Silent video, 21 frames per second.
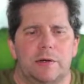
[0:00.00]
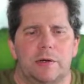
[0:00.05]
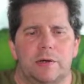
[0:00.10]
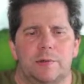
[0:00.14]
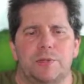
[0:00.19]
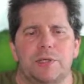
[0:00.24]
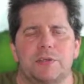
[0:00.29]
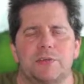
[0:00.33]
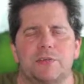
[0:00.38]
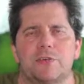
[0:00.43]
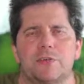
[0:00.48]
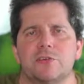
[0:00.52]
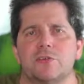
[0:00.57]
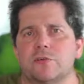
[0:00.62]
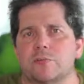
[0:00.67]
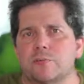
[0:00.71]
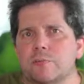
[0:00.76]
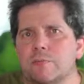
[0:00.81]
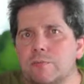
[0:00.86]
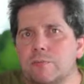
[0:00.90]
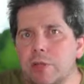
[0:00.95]
pieces
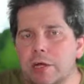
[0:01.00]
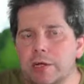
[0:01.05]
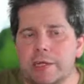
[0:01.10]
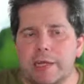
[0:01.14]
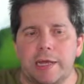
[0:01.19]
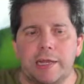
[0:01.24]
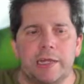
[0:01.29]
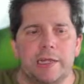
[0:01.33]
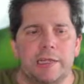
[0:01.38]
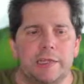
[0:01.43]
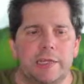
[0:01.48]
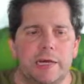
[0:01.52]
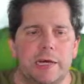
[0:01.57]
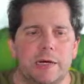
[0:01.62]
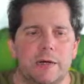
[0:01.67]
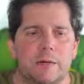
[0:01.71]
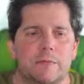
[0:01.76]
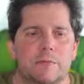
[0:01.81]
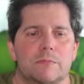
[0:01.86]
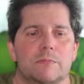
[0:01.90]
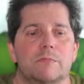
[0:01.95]
blockading
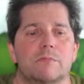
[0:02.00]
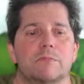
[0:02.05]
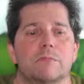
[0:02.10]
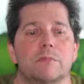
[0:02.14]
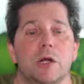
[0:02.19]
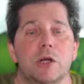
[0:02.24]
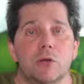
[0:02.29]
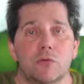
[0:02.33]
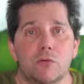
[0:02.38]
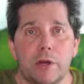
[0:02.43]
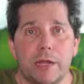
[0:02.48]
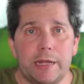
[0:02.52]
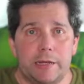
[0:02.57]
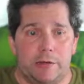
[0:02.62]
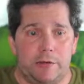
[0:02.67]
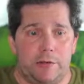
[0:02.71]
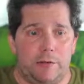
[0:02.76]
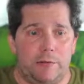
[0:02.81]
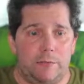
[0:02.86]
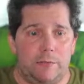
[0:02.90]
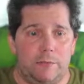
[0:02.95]
them.
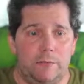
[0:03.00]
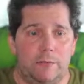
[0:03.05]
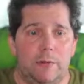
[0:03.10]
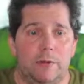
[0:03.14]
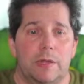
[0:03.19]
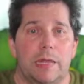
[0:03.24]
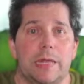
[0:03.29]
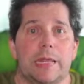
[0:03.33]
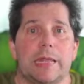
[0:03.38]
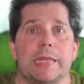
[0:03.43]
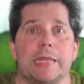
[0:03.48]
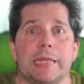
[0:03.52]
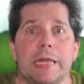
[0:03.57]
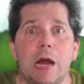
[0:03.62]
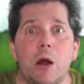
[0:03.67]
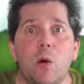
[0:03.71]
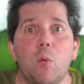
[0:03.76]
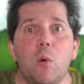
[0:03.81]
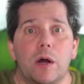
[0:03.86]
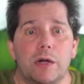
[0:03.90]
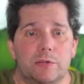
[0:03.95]
Great.
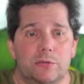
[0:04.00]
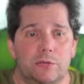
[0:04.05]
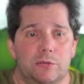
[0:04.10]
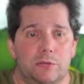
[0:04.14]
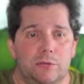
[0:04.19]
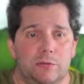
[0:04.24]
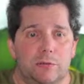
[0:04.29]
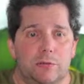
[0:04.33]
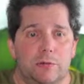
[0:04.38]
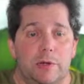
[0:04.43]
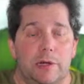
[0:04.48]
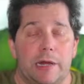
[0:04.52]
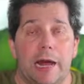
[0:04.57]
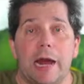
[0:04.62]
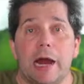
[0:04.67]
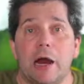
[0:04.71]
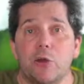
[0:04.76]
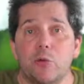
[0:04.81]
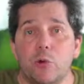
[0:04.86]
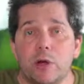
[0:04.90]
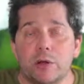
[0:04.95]
Now what?
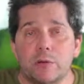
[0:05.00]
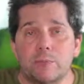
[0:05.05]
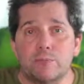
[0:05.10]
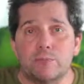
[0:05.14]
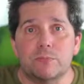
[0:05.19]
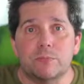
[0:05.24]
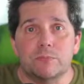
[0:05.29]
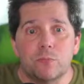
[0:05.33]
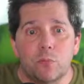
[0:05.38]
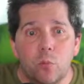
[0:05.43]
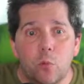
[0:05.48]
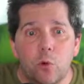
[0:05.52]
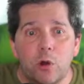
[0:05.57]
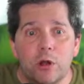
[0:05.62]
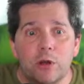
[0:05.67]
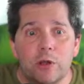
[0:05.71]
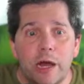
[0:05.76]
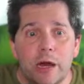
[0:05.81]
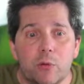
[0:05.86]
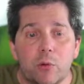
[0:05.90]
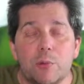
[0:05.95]
How do I
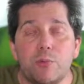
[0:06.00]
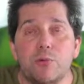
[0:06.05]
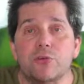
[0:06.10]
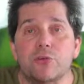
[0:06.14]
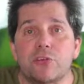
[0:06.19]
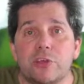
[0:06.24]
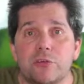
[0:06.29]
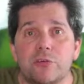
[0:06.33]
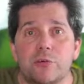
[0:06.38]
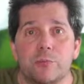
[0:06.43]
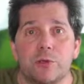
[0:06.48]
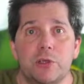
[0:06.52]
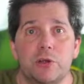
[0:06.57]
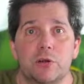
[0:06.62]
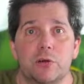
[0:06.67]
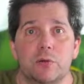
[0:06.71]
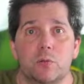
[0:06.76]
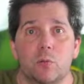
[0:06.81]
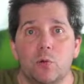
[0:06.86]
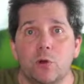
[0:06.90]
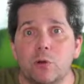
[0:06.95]
proceed from
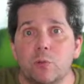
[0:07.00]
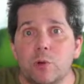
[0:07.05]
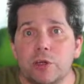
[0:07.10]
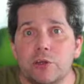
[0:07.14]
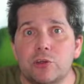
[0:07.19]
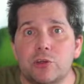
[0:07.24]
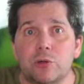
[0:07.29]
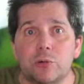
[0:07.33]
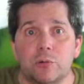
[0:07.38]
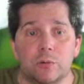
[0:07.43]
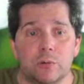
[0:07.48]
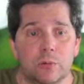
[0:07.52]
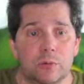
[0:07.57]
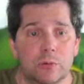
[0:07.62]
here? What do I do?